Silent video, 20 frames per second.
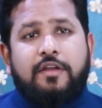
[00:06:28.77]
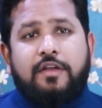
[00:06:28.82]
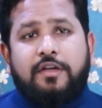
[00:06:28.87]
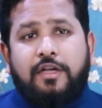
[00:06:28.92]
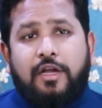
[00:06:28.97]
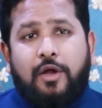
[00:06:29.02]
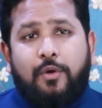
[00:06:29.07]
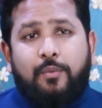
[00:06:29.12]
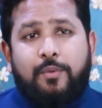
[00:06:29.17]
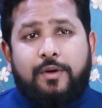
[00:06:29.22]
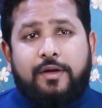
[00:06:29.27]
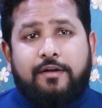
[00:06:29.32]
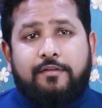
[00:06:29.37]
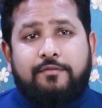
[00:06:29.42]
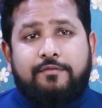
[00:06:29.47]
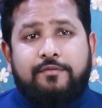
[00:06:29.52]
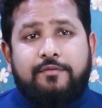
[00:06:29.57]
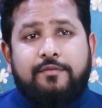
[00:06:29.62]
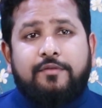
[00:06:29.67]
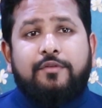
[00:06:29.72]
Now we
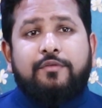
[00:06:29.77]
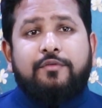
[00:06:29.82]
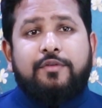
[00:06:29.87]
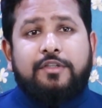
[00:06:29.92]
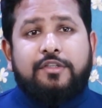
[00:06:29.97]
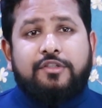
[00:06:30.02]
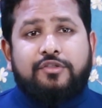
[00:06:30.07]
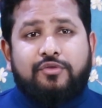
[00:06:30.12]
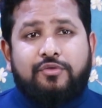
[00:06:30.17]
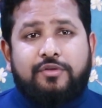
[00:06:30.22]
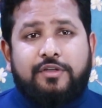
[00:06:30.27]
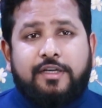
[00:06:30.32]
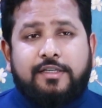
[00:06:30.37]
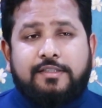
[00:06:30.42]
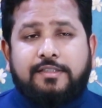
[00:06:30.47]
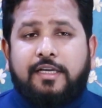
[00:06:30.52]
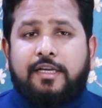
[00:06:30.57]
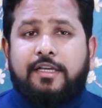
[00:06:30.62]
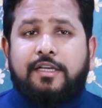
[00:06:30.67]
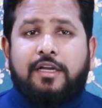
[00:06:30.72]
come with the zodiac
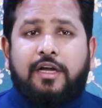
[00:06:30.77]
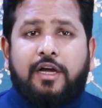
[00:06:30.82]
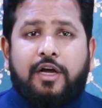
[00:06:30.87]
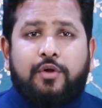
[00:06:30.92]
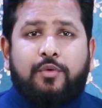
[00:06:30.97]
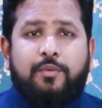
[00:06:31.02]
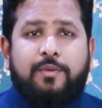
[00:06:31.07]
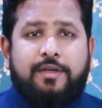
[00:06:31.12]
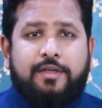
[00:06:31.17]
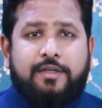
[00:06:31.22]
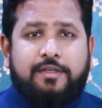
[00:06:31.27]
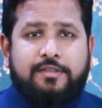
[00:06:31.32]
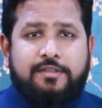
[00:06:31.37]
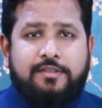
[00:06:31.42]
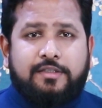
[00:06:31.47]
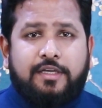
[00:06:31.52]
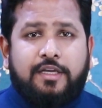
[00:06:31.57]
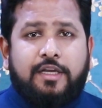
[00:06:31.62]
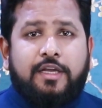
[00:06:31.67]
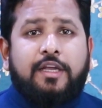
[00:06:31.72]
sign Aquarius.